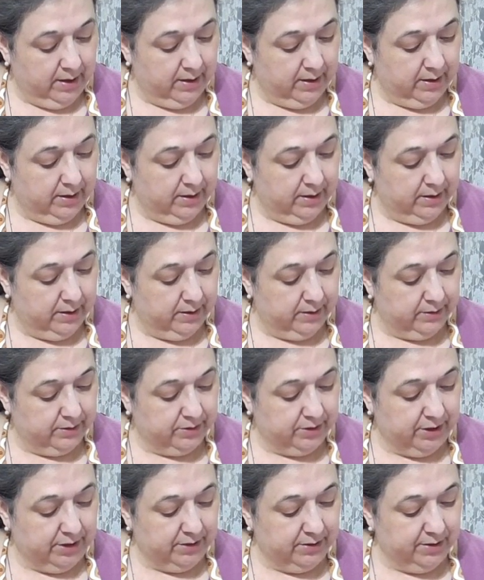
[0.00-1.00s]
there.
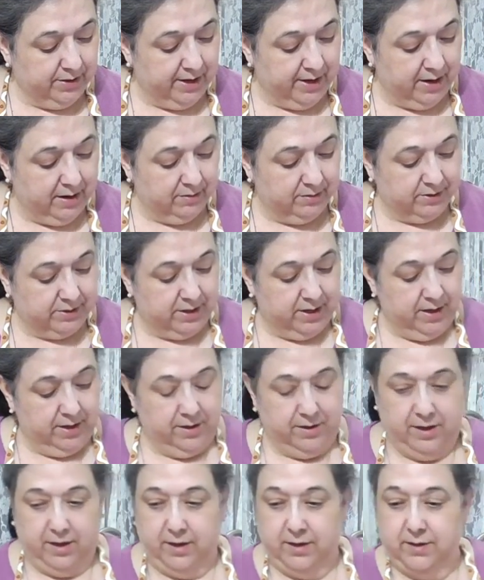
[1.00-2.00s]
Season the outside
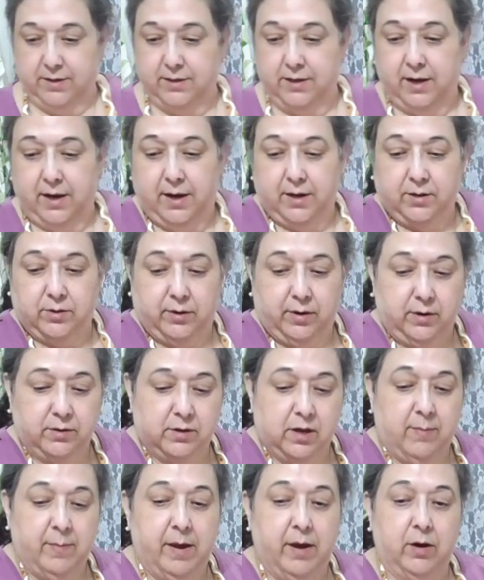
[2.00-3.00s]
and the inside. So here's
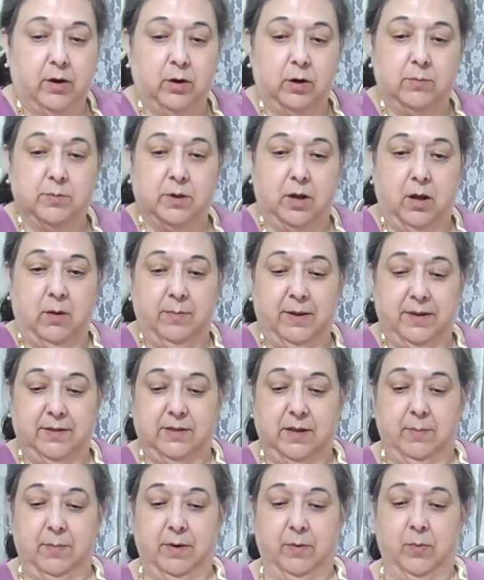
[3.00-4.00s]
all my herbs all
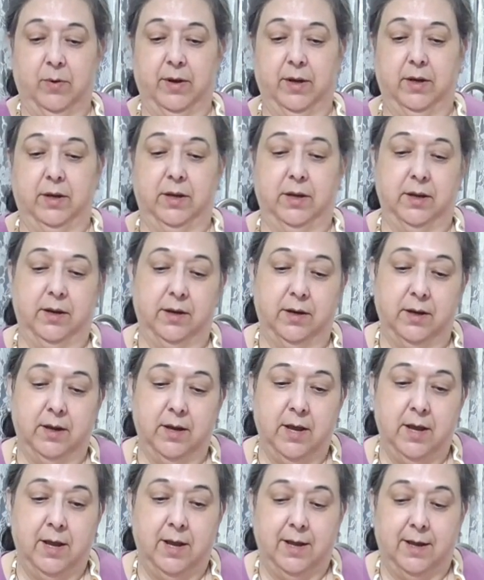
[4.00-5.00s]
mixed up. And what I did
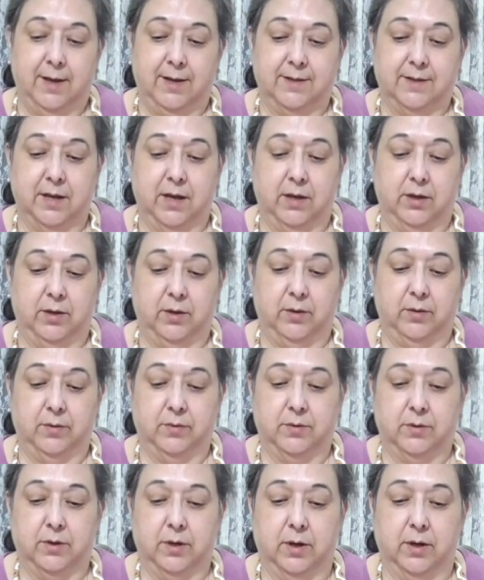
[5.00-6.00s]
is I
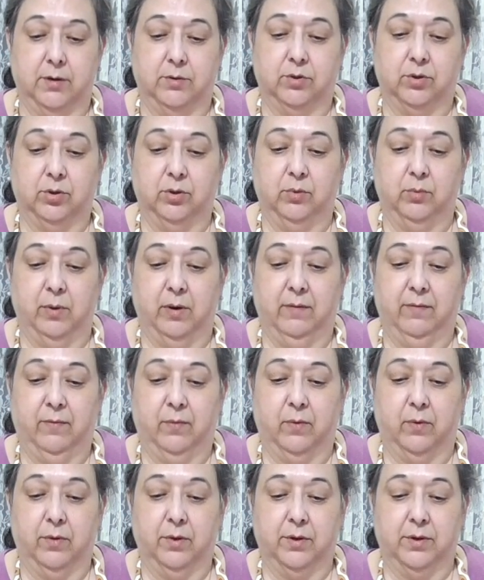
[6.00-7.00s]
used 2
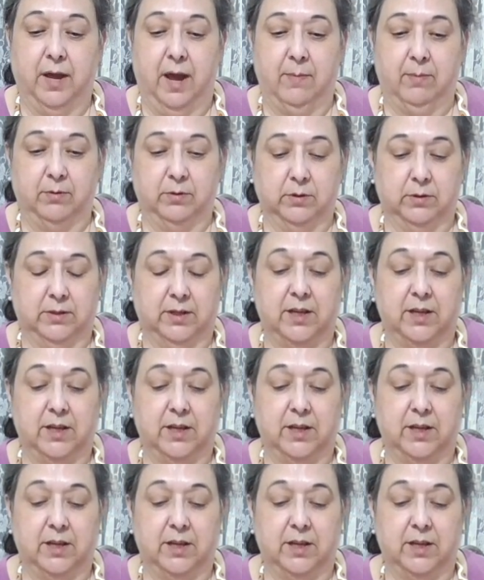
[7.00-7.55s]
1/4